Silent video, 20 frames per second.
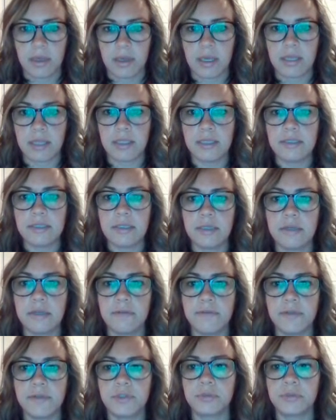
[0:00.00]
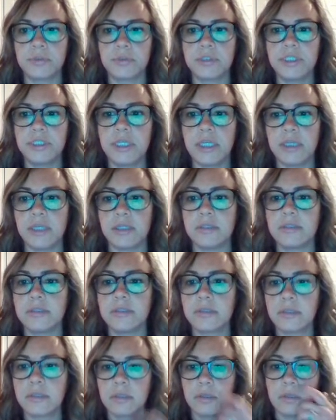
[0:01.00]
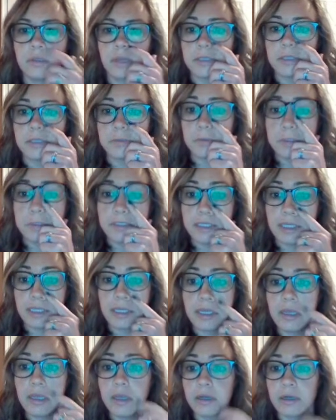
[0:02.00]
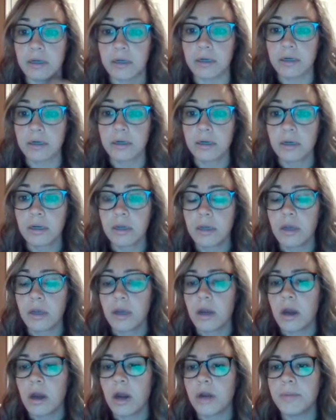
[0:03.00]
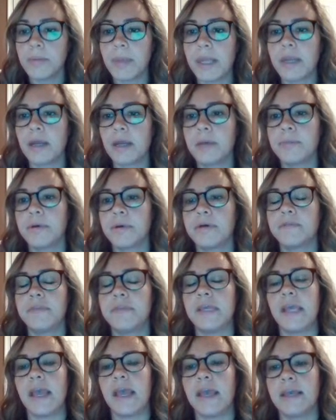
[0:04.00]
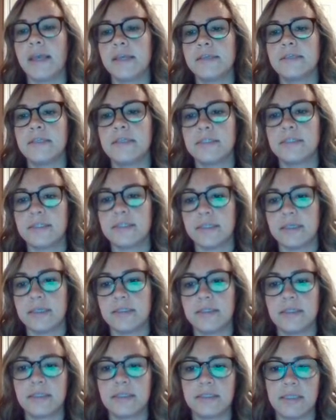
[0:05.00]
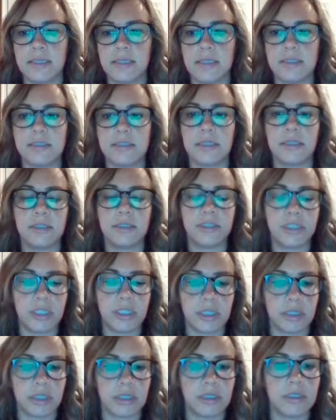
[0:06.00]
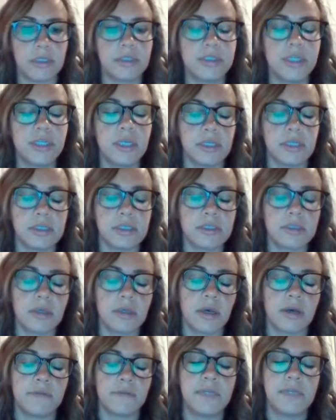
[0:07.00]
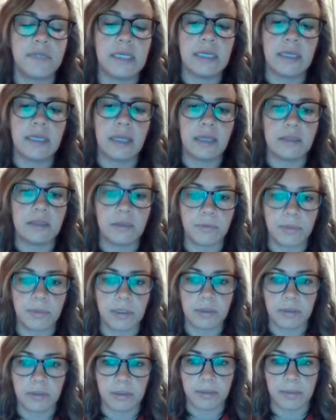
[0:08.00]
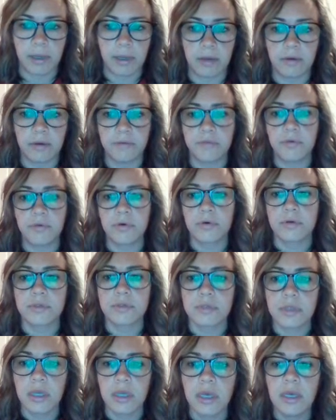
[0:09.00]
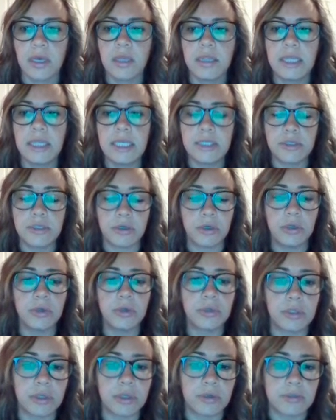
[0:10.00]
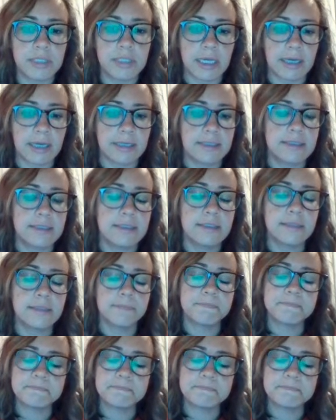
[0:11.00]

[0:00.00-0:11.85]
And these individual genes, as we see here, are made up of the A's, the C's, the T's, and the G's of DNA that we learned about. And of course, these are nucleotides.